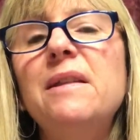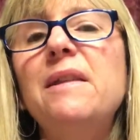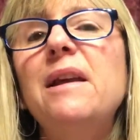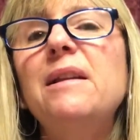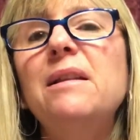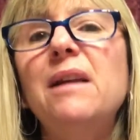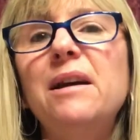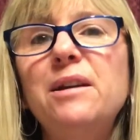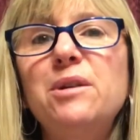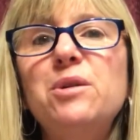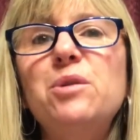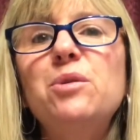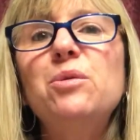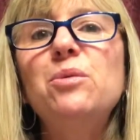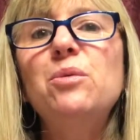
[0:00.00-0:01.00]
like
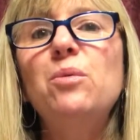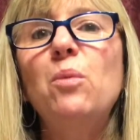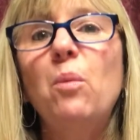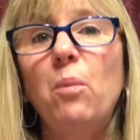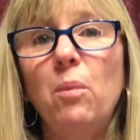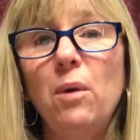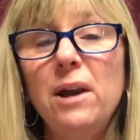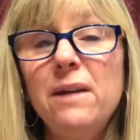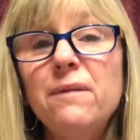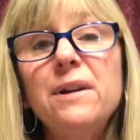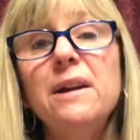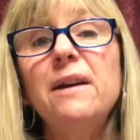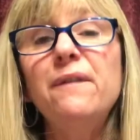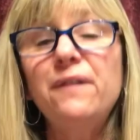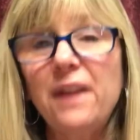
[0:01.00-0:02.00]
to,
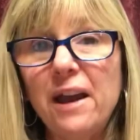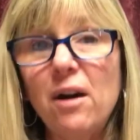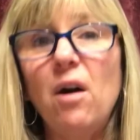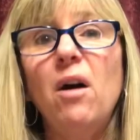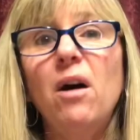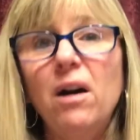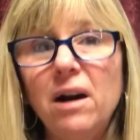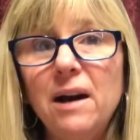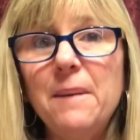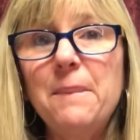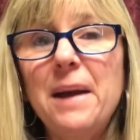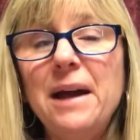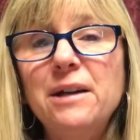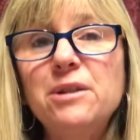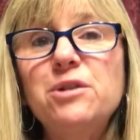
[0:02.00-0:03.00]
even if they are a
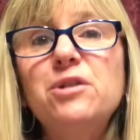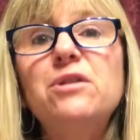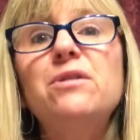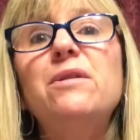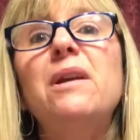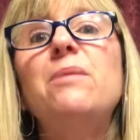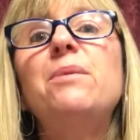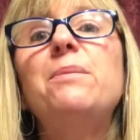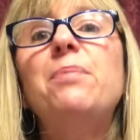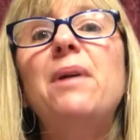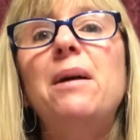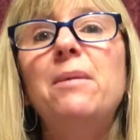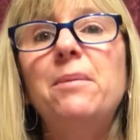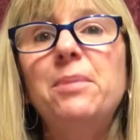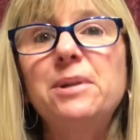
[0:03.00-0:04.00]
manager, they would
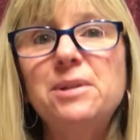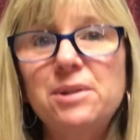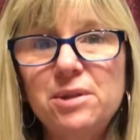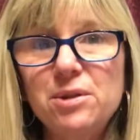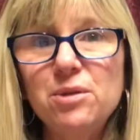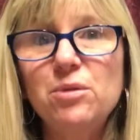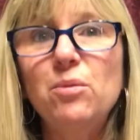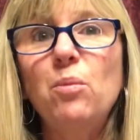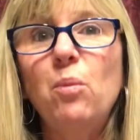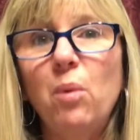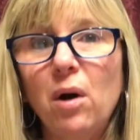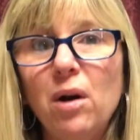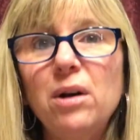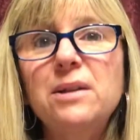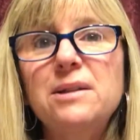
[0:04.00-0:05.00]
probably still
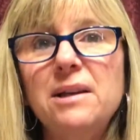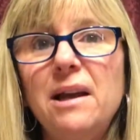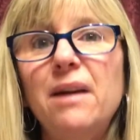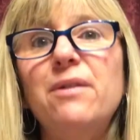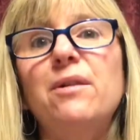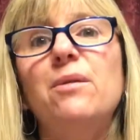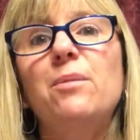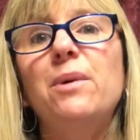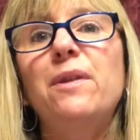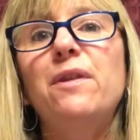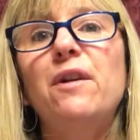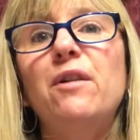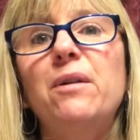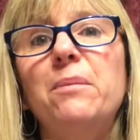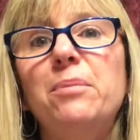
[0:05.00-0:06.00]
work together with
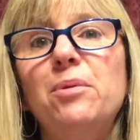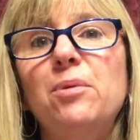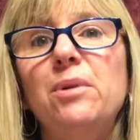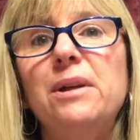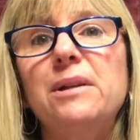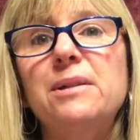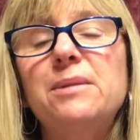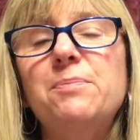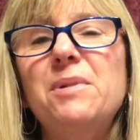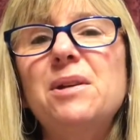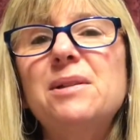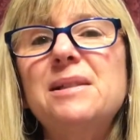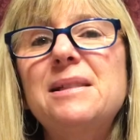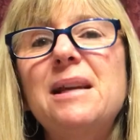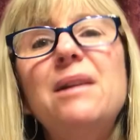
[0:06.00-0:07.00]
their employees
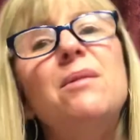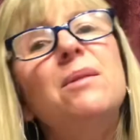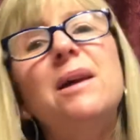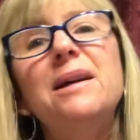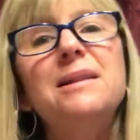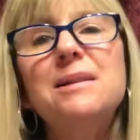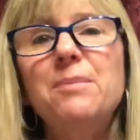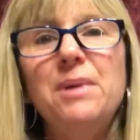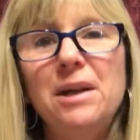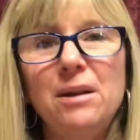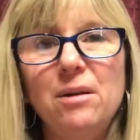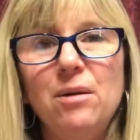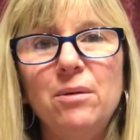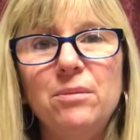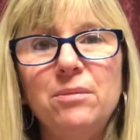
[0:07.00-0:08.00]
because they don't like to be
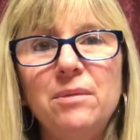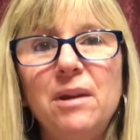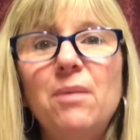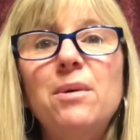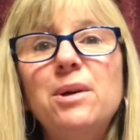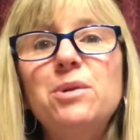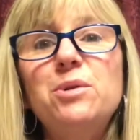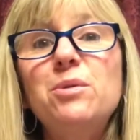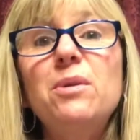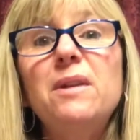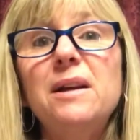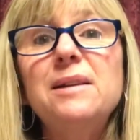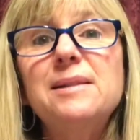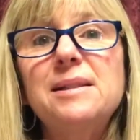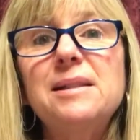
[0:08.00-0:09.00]
alone. They want to do
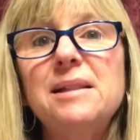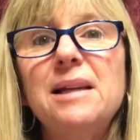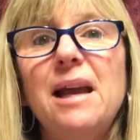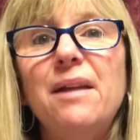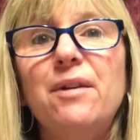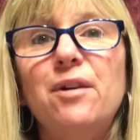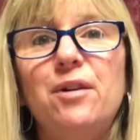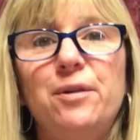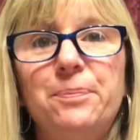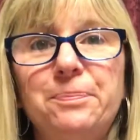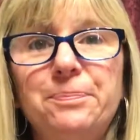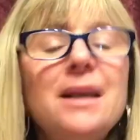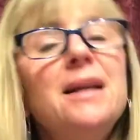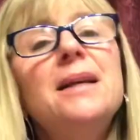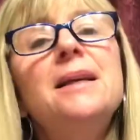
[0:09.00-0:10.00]
things together.
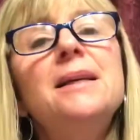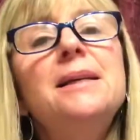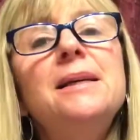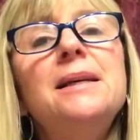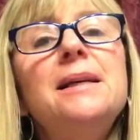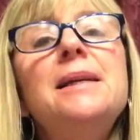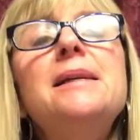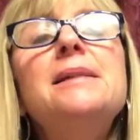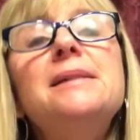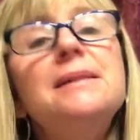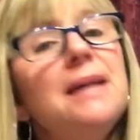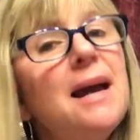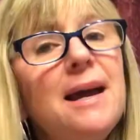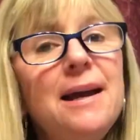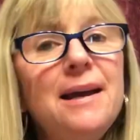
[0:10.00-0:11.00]

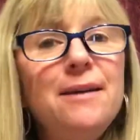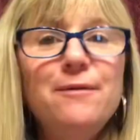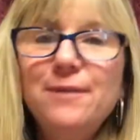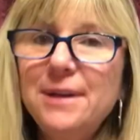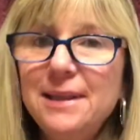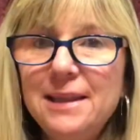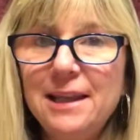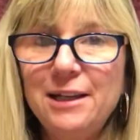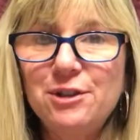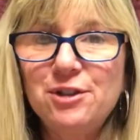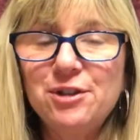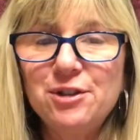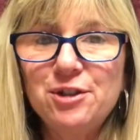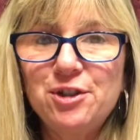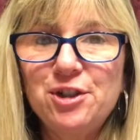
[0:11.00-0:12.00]
In a
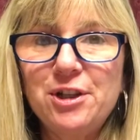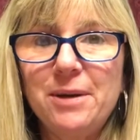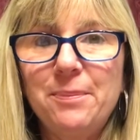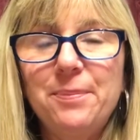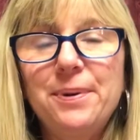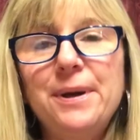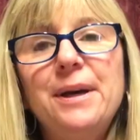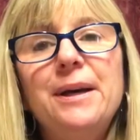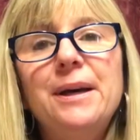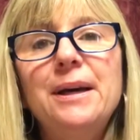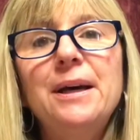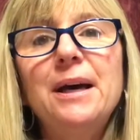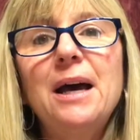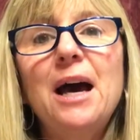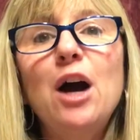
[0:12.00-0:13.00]
relationship,
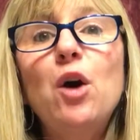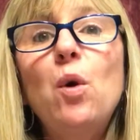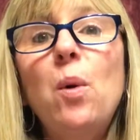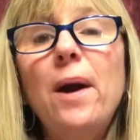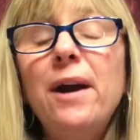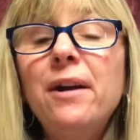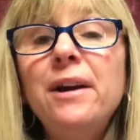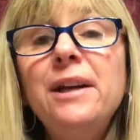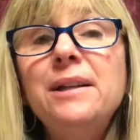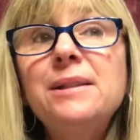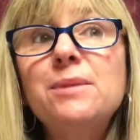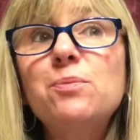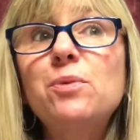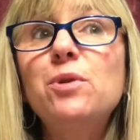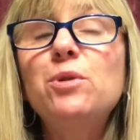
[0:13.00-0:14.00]

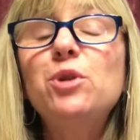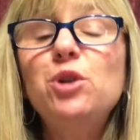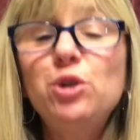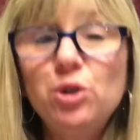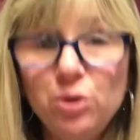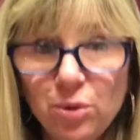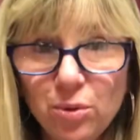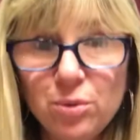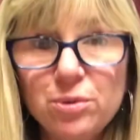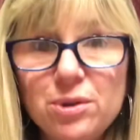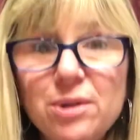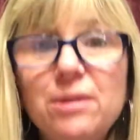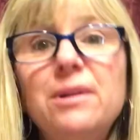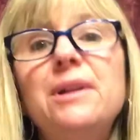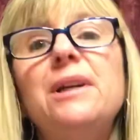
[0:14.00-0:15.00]
Aquarius will
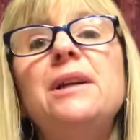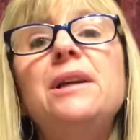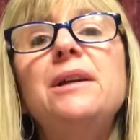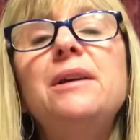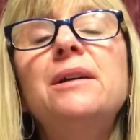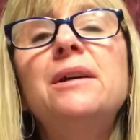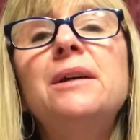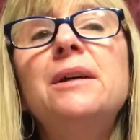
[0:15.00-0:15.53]
usually